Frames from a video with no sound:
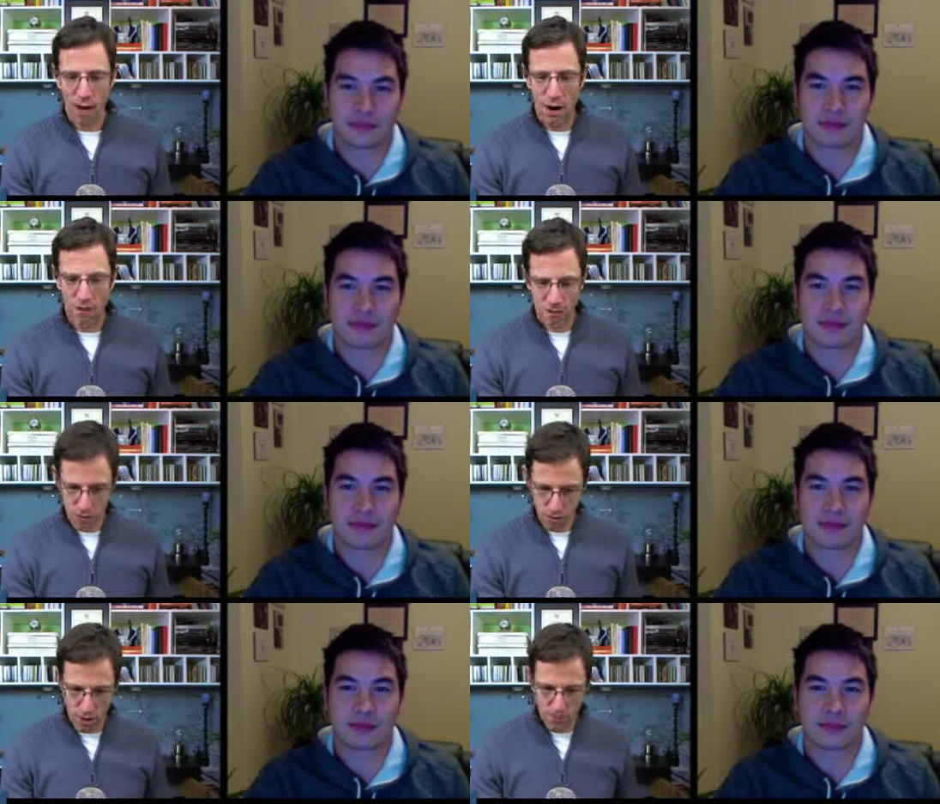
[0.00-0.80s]
Speaker 1: Now our
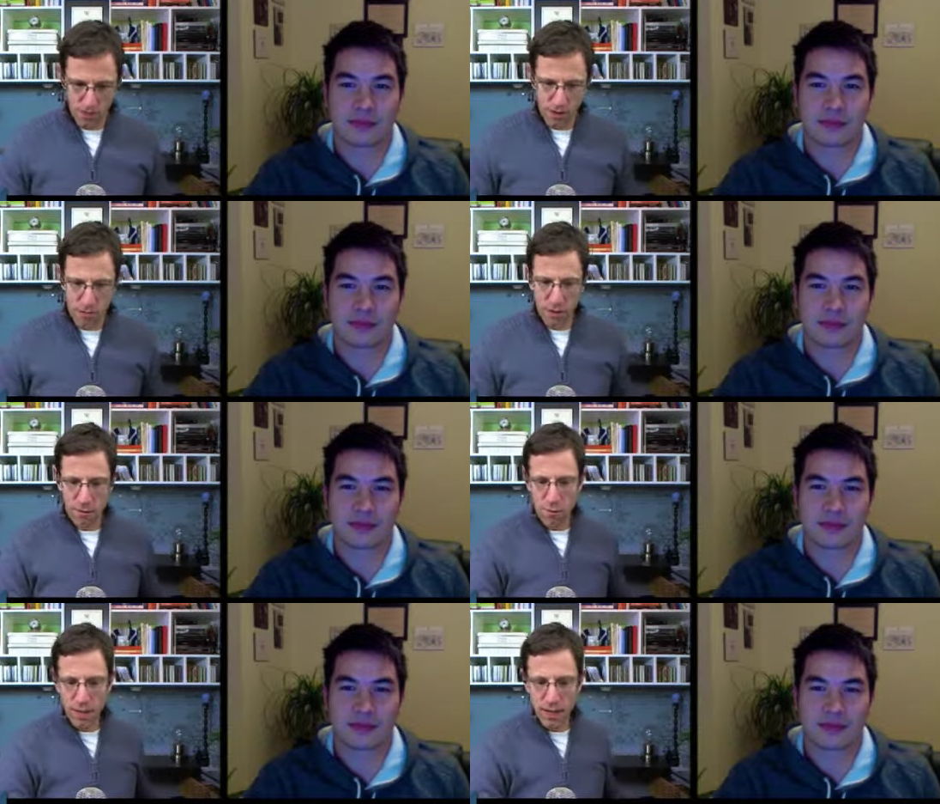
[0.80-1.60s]
fifth one, your
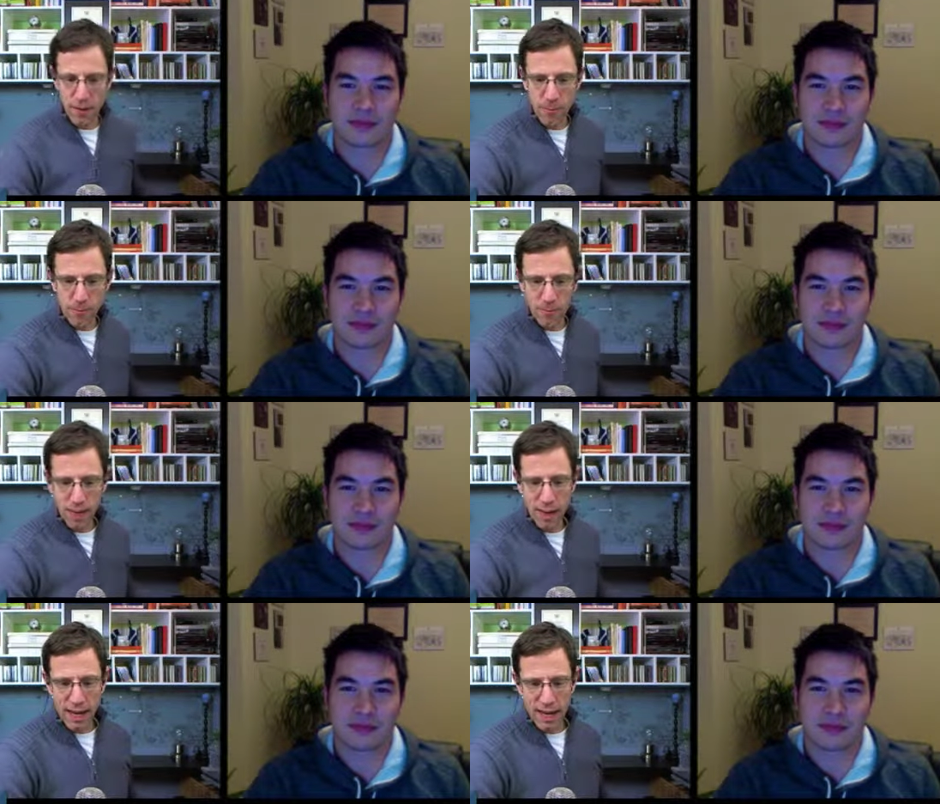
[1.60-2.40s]
fifth one here,
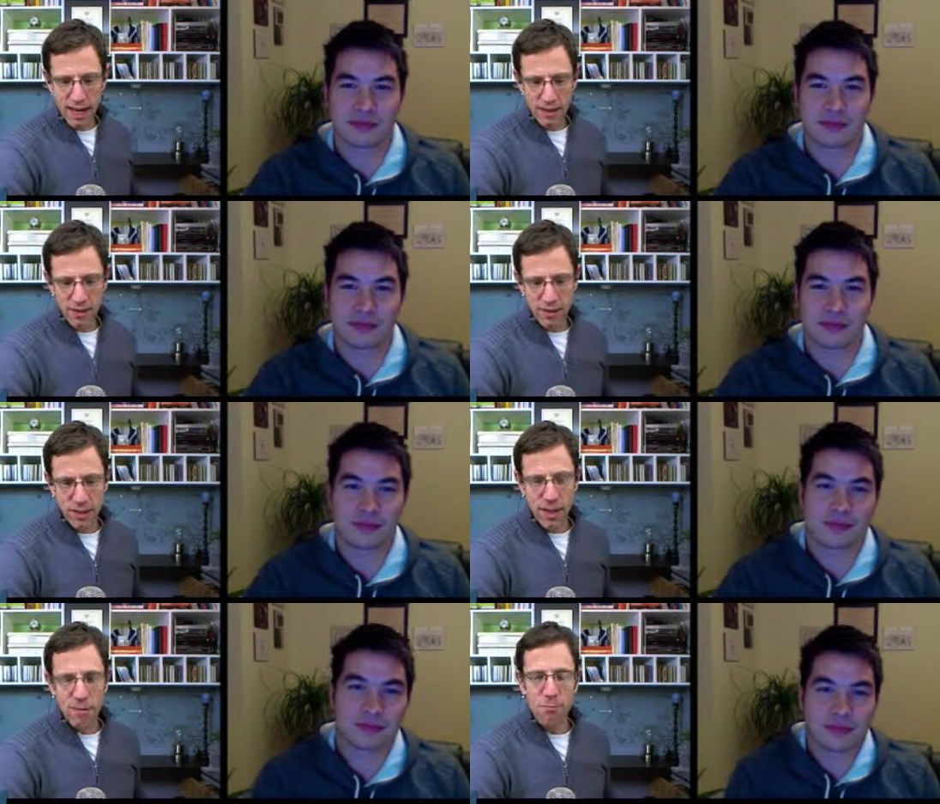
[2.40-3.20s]
is
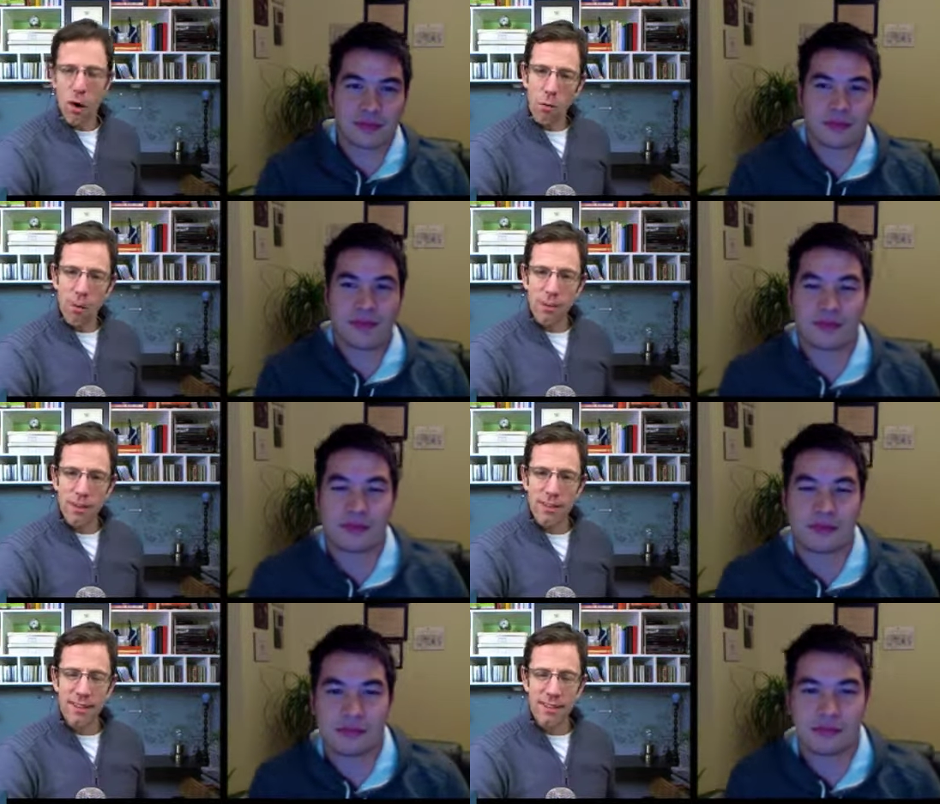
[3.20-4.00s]

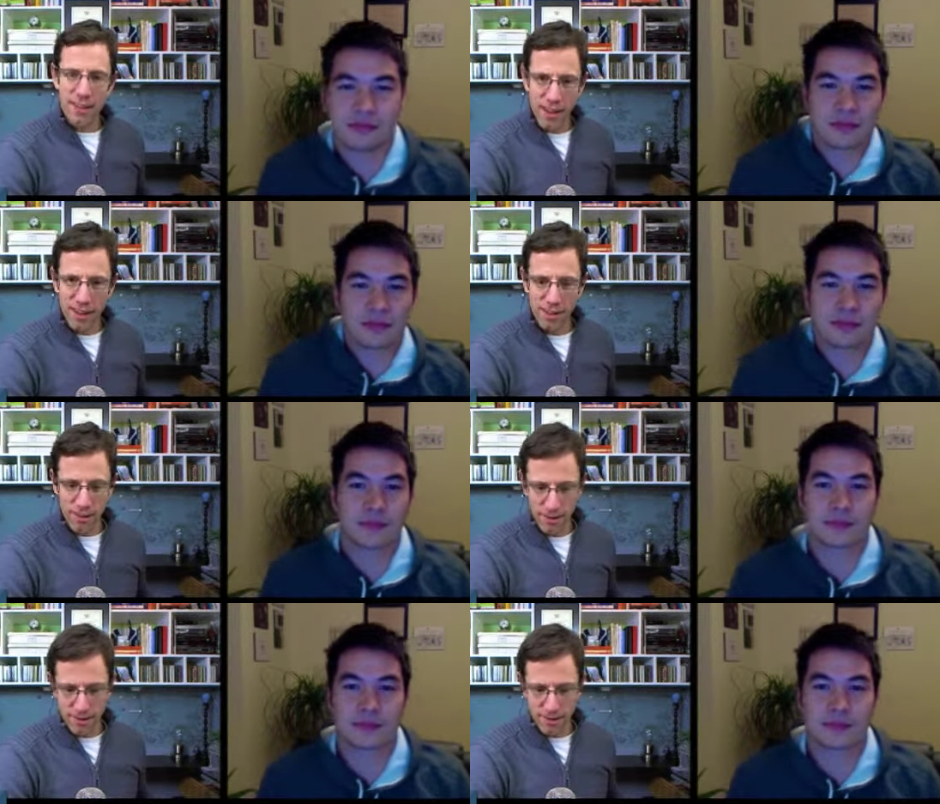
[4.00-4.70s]
mobile designer.